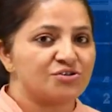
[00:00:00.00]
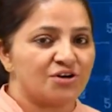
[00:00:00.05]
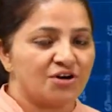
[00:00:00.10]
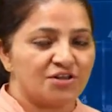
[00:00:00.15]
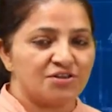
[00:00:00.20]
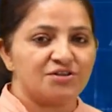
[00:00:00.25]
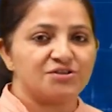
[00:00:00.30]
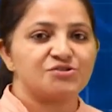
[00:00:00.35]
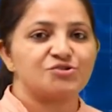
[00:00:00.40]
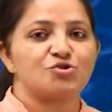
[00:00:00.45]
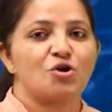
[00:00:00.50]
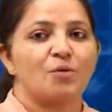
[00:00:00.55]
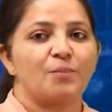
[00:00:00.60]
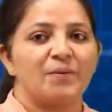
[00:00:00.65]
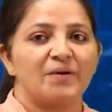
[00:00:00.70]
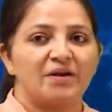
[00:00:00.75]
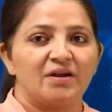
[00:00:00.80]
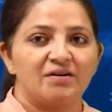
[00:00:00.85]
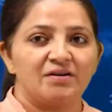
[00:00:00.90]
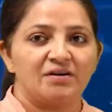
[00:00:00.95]
study this
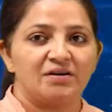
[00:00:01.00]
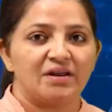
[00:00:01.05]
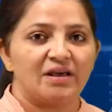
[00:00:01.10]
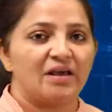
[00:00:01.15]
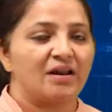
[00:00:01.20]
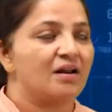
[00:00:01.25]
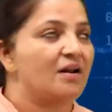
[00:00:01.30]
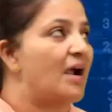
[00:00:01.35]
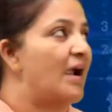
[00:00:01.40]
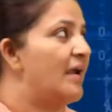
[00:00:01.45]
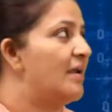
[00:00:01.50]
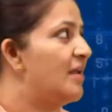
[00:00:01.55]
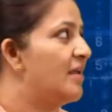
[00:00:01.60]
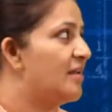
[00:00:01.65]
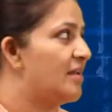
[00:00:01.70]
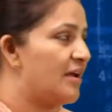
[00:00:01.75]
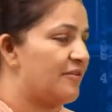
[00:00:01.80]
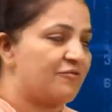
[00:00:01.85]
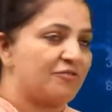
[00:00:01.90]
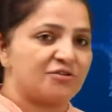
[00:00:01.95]
topic in detail, kindly
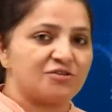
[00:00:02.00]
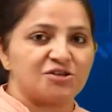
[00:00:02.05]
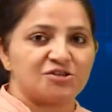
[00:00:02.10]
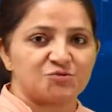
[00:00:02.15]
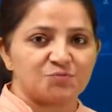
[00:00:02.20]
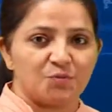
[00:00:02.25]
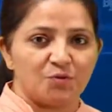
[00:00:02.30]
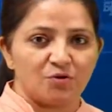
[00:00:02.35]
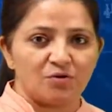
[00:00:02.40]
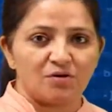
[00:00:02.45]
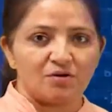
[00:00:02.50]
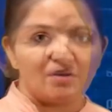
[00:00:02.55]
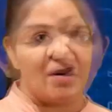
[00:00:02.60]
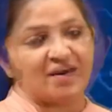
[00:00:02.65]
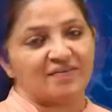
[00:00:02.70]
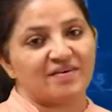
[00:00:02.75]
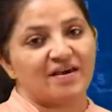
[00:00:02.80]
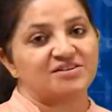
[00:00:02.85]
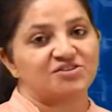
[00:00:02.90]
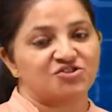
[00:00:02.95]
refer this book
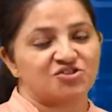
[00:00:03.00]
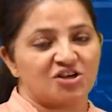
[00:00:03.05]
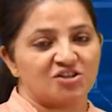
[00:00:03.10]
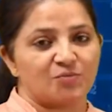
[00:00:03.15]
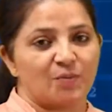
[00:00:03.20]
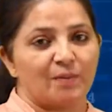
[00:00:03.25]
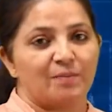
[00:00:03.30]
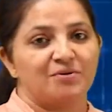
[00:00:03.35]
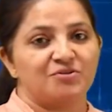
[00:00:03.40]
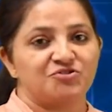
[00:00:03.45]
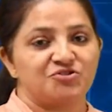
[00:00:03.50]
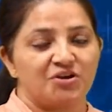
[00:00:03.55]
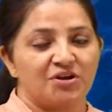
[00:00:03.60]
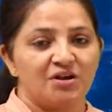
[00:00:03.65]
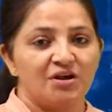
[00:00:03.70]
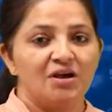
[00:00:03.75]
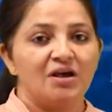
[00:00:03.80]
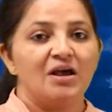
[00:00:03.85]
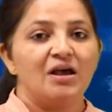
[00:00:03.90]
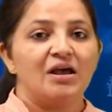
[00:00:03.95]
by S. Chand
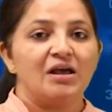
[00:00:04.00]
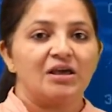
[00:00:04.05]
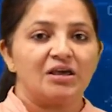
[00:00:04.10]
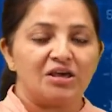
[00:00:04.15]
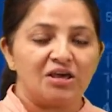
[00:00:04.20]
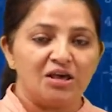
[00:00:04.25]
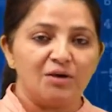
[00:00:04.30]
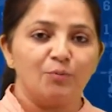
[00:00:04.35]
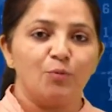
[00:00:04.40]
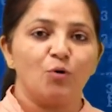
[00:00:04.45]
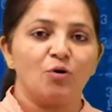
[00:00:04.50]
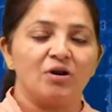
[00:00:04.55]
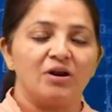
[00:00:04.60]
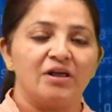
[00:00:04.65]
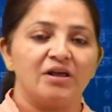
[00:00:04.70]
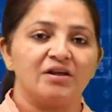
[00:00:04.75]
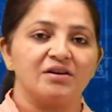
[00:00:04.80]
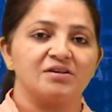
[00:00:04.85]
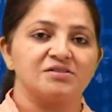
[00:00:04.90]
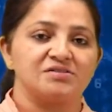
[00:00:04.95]
Publishing. E-book
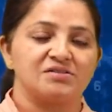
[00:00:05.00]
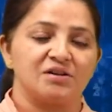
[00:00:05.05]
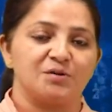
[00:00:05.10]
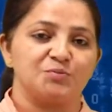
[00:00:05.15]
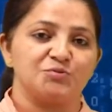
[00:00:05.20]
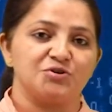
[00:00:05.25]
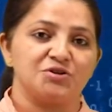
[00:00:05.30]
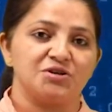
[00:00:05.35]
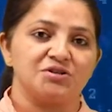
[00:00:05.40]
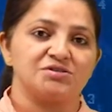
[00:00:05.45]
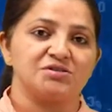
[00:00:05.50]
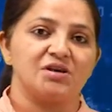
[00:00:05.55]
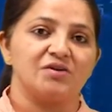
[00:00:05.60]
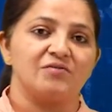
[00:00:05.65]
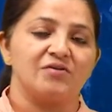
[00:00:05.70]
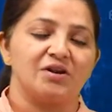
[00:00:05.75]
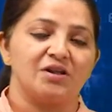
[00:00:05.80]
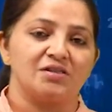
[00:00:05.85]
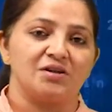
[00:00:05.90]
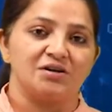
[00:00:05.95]
link description is
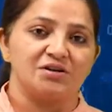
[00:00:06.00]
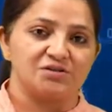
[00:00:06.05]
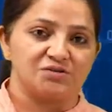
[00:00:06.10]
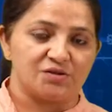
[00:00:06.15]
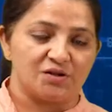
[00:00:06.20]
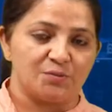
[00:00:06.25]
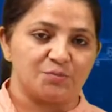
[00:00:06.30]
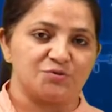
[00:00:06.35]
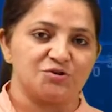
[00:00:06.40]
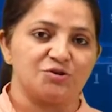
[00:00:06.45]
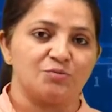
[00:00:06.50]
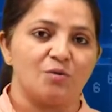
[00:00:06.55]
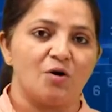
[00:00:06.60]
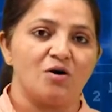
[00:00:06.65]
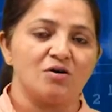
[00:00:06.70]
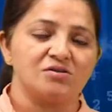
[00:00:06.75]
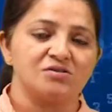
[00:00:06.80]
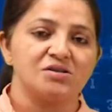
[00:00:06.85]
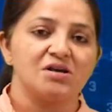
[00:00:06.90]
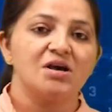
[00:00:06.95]
given in the description
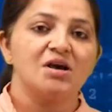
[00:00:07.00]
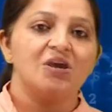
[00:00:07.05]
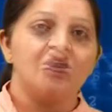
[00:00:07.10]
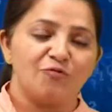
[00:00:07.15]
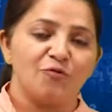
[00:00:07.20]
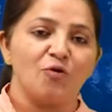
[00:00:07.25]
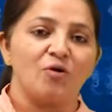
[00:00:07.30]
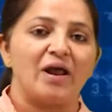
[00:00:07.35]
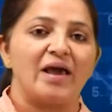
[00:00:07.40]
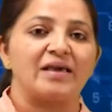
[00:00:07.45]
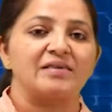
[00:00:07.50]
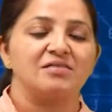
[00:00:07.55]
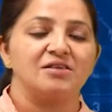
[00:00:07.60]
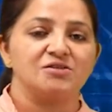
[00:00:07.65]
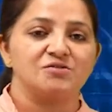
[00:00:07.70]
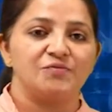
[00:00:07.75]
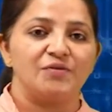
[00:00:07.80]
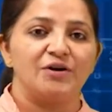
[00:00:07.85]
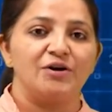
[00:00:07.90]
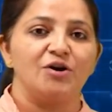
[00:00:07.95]
box. If you like
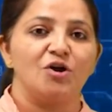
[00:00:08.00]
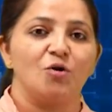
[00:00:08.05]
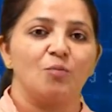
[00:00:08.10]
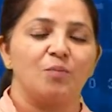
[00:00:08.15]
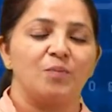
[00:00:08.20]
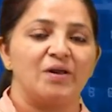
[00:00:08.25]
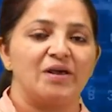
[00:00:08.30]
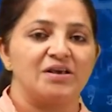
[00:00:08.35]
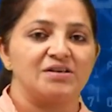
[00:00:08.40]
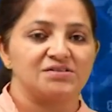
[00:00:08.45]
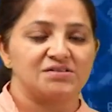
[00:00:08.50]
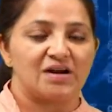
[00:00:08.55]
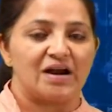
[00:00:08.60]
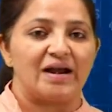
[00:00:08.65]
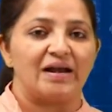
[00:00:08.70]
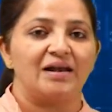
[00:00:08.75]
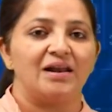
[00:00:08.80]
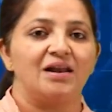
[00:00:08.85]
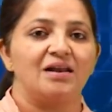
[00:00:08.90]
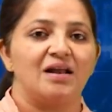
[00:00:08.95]
this video, please
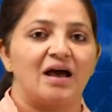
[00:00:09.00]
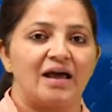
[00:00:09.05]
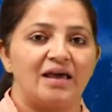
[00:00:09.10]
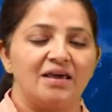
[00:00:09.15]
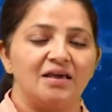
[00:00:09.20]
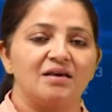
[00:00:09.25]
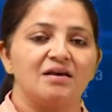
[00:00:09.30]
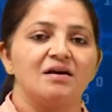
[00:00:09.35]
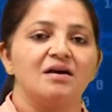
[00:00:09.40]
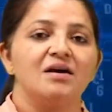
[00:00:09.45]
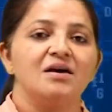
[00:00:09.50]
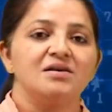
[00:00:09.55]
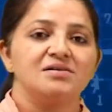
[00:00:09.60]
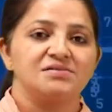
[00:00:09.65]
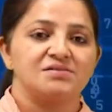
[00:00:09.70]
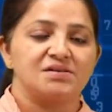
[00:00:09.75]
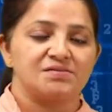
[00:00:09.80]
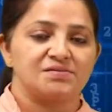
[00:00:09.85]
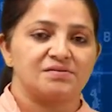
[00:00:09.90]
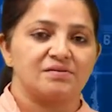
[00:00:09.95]
kindly like,
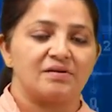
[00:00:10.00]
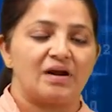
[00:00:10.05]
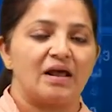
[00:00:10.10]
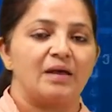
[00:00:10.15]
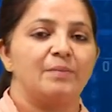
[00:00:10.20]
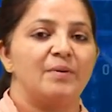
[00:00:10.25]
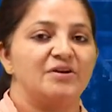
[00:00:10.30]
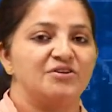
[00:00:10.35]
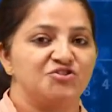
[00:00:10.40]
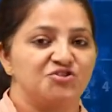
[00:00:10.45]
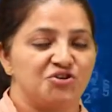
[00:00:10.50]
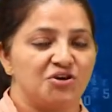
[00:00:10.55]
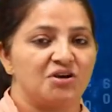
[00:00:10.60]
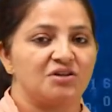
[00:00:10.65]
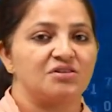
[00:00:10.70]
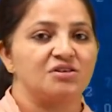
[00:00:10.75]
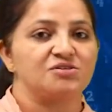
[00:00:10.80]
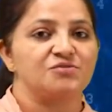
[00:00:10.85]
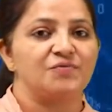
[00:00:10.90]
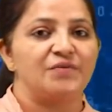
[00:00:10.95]
subscribe and share
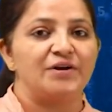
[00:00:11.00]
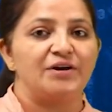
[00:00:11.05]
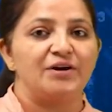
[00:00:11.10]
this